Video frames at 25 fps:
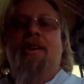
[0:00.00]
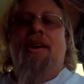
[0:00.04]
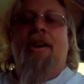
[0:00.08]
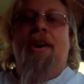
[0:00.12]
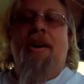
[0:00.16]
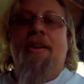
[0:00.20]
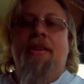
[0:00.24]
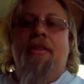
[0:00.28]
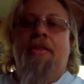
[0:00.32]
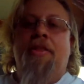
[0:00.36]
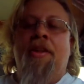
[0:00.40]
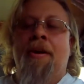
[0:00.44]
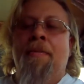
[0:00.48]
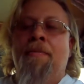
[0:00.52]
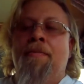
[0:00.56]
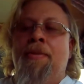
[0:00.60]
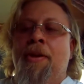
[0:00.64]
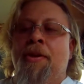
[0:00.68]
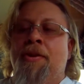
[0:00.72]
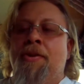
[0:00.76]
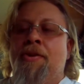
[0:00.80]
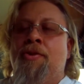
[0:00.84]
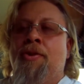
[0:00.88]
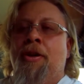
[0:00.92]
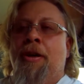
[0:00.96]
on the Thumb
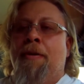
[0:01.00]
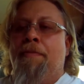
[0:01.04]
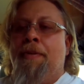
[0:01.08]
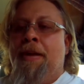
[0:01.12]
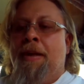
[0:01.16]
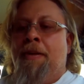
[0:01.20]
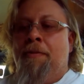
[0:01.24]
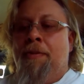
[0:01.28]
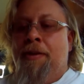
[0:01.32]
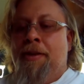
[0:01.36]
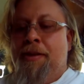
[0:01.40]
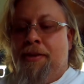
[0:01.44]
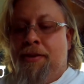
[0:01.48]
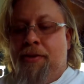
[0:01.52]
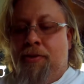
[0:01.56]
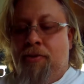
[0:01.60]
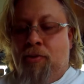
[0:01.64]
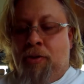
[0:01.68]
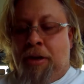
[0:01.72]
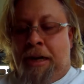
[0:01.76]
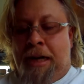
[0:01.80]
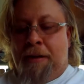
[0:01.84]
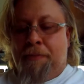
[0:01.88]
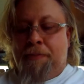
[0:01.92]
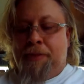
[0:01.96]
Butte trip, it was
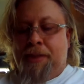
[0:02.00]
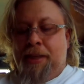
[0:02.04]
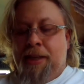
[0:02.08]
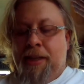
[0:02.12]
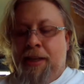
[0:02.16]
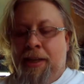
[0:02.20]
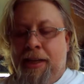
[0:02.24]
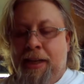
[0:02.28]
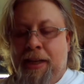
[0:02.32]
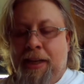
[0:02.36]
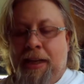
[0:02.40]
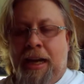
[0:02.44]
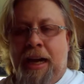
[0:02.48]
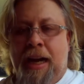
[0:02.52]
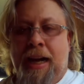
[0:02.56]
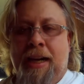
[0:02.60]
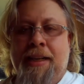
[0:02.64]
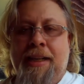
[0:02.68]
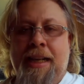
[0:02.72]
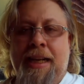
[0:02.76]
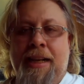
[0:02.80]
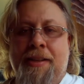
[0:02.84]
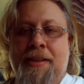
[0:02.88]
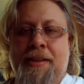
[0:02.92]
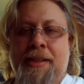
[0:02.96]
dropped and
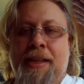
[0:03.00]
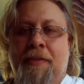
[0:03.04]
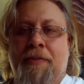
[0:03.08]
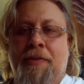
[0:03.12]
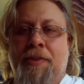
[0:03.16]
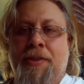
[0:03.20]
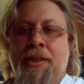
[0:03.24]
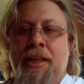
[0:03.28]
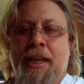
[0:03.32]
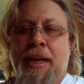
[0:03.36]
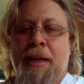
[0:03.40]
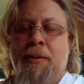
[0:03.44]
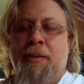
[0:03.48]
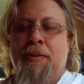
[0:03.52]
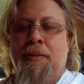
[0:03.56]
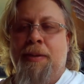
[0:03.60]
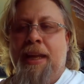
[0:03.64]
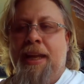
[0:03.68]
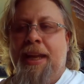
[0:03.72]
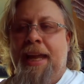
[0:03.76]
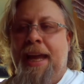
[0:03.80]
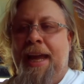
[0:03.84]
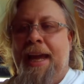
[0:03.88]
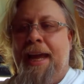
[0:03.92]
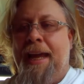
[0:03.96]
knocked down several times from
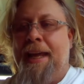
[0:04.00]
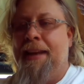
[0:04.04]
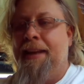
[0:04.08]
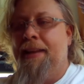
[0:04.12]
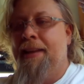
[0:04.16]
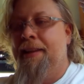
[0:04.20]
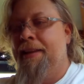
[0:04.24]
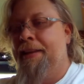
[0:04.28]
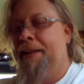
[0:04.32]
the cat.